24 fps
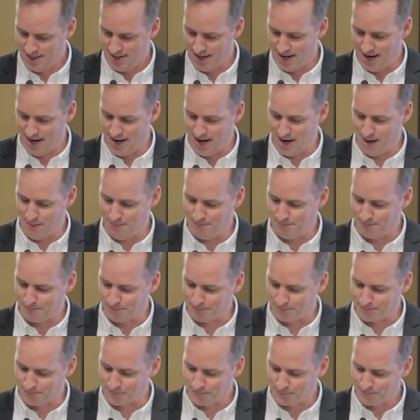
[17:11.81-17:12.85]
Um,
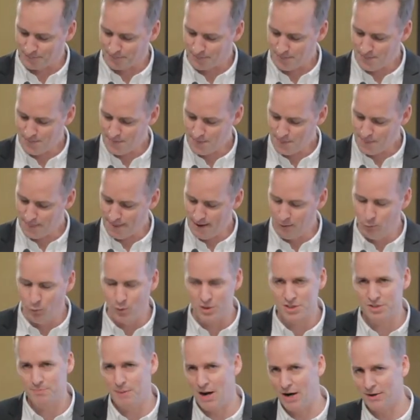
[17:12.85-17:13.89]

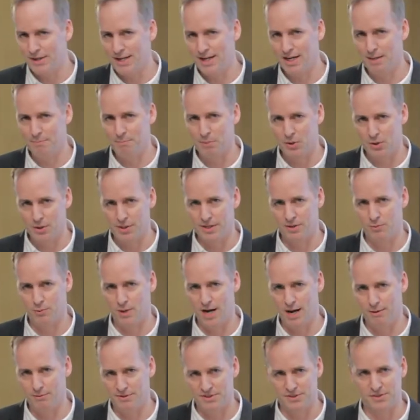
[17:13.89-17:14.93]
was about getting bullied when
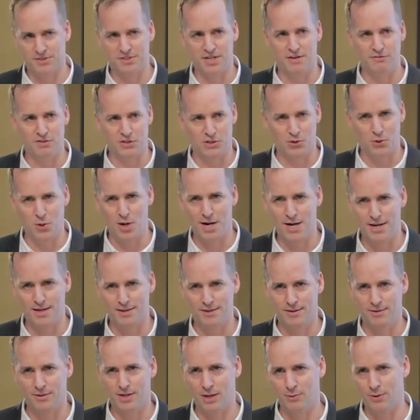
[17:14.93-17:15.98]
I was in seventh grade.
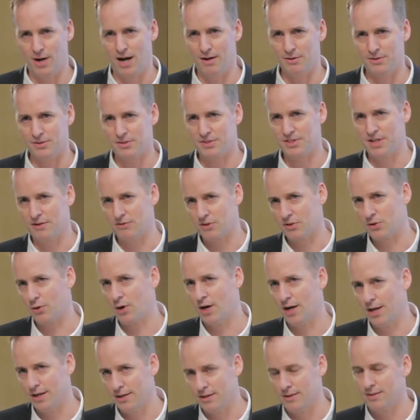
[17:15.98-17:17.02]
Okay, when I was in seventh
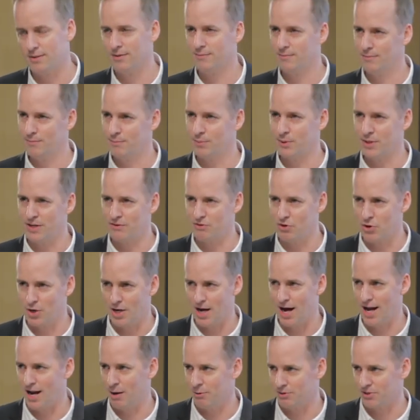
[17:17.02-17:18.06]
grade, believe it or
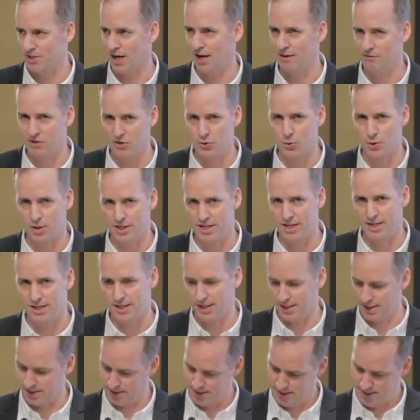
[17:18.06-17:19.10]
not, I was kind of a dorky
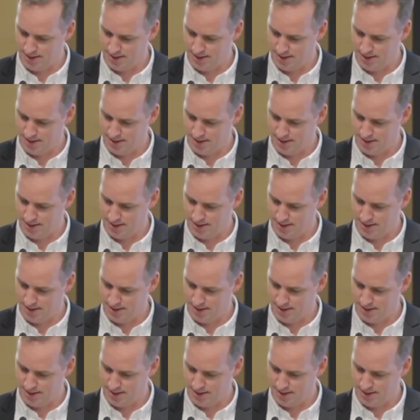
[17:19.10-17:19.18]
kid.